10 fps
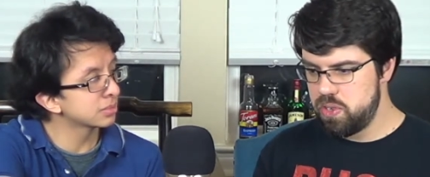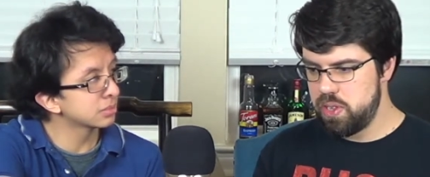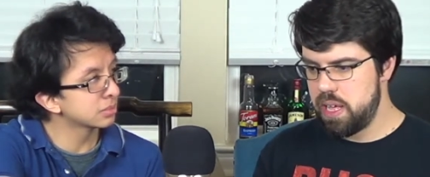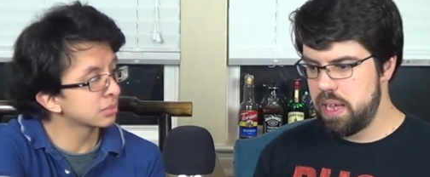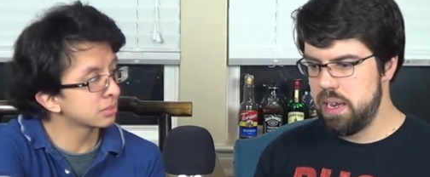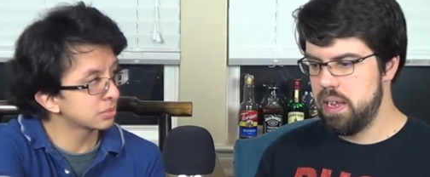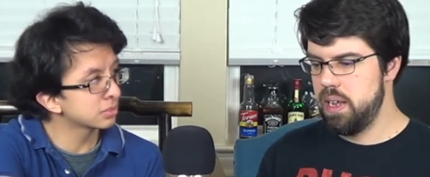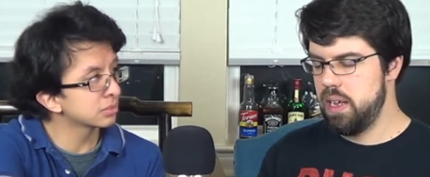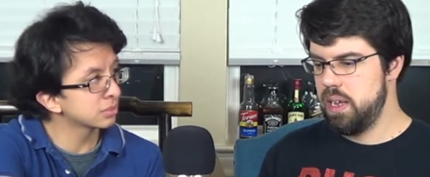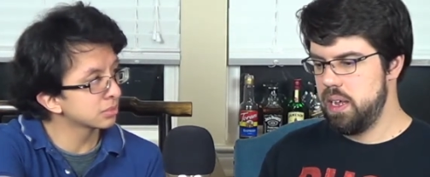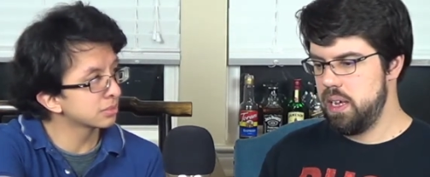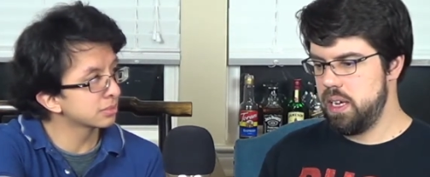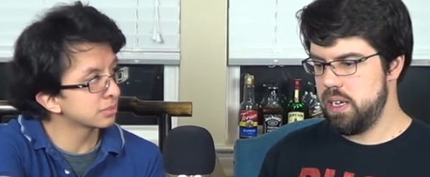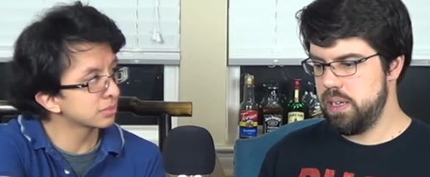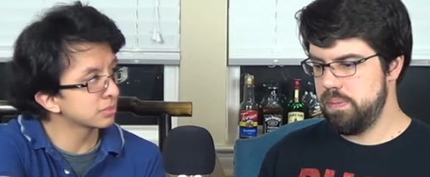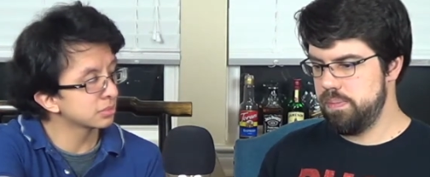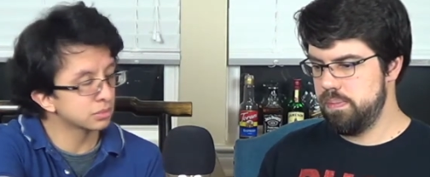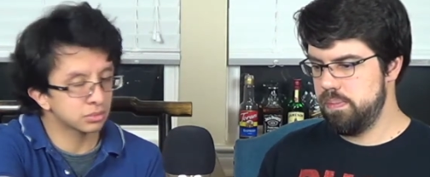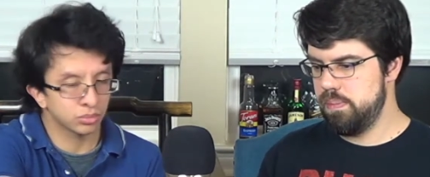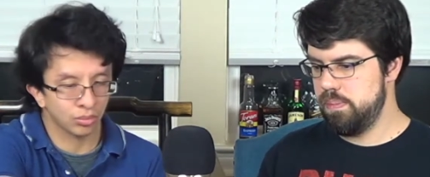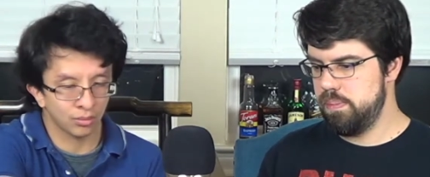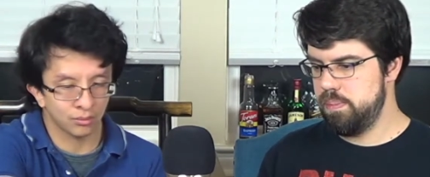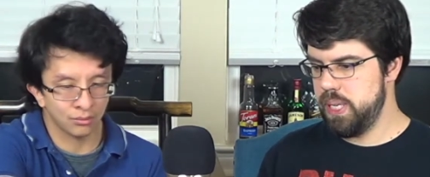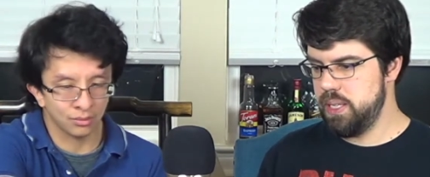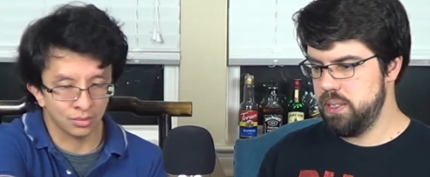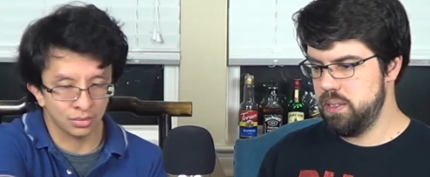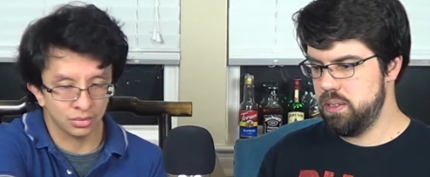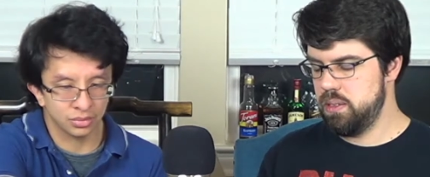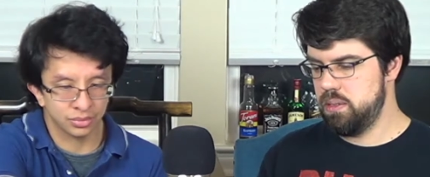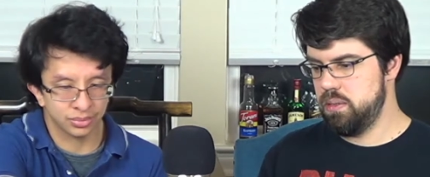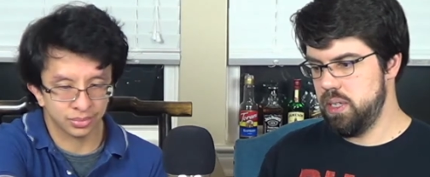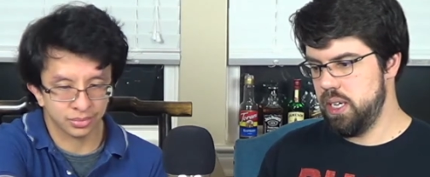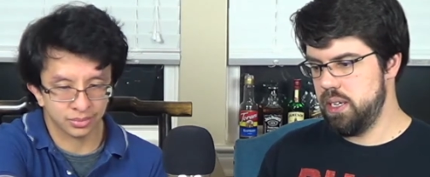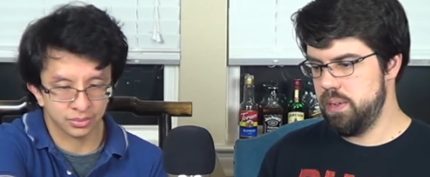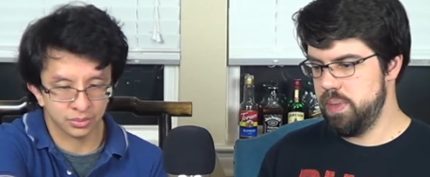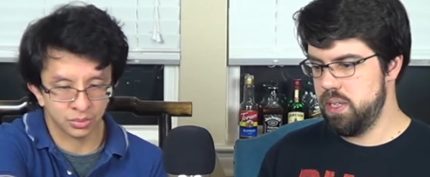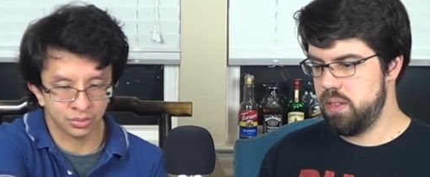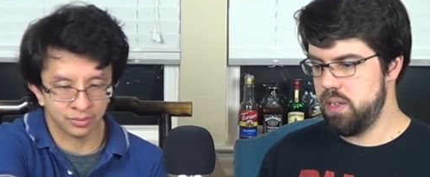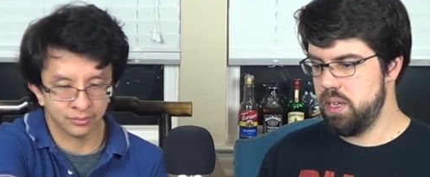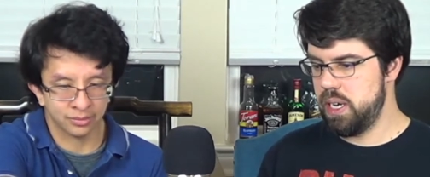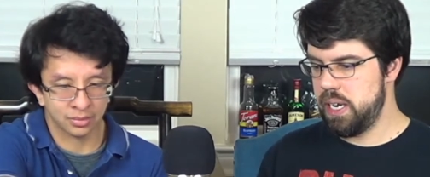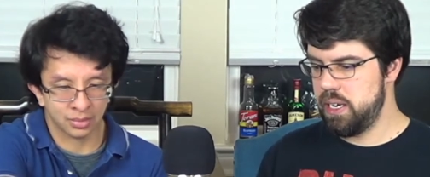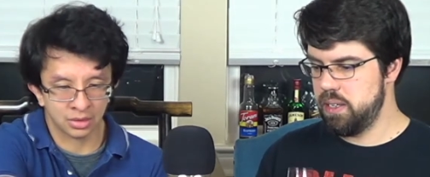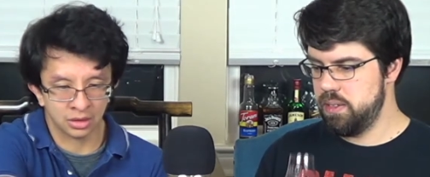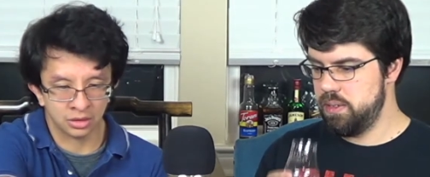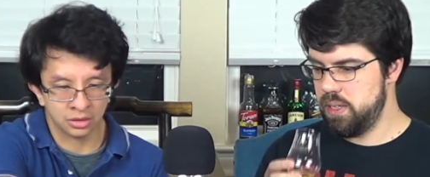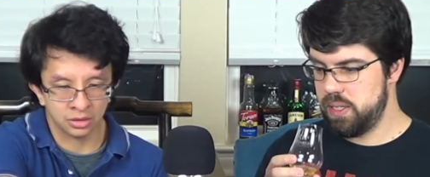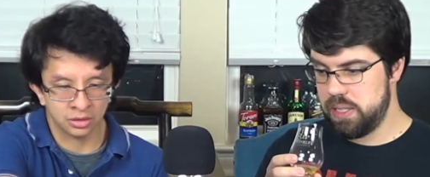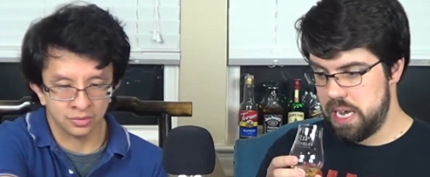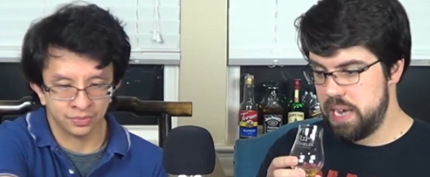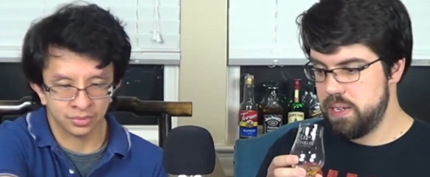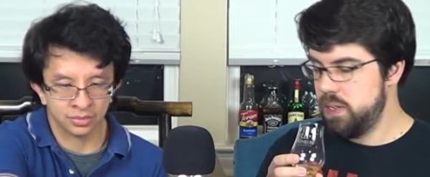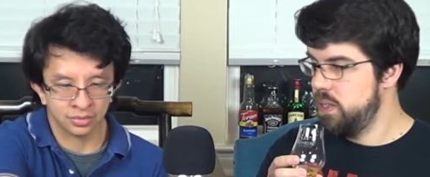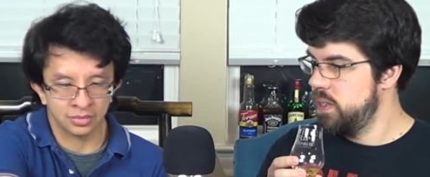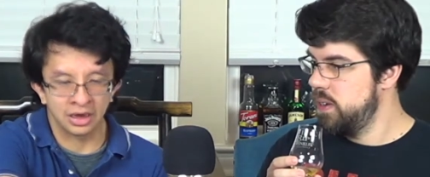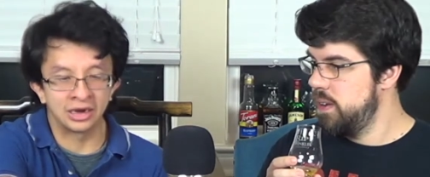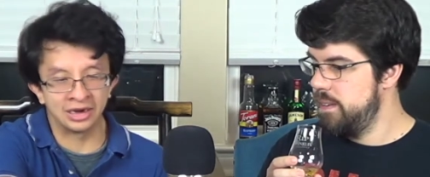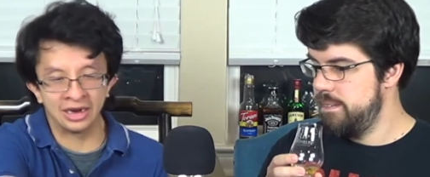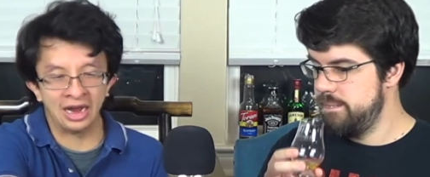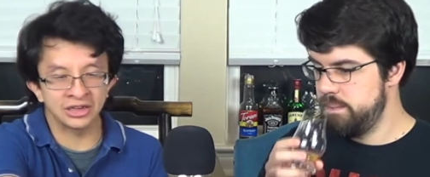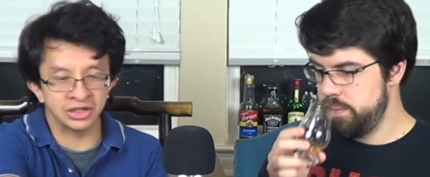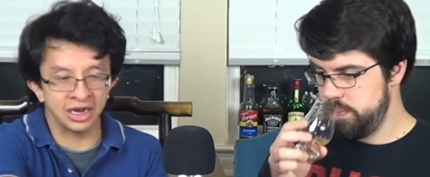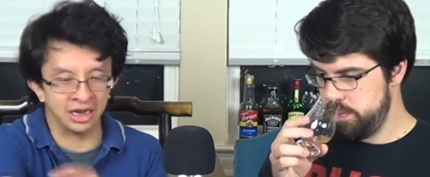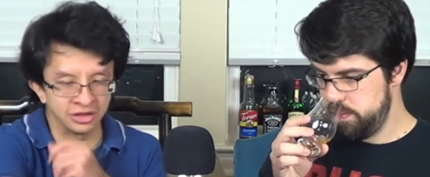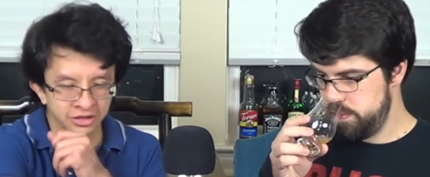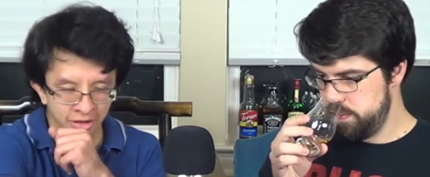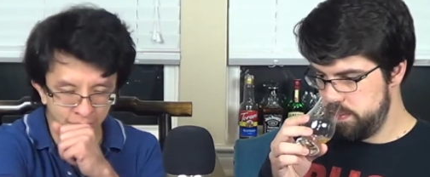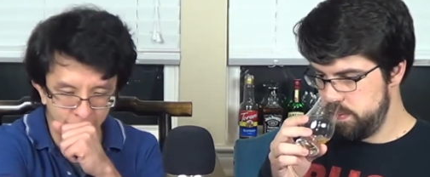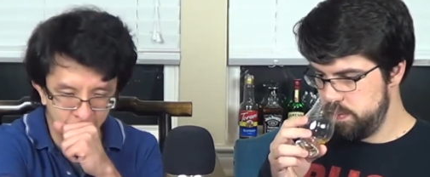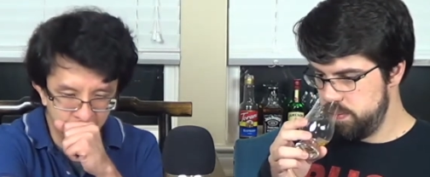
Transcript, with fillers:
Speaker 1: to that. Um, but yeah, I mean, it's good. I like it a lot.
Speaker 2: And it actually has um,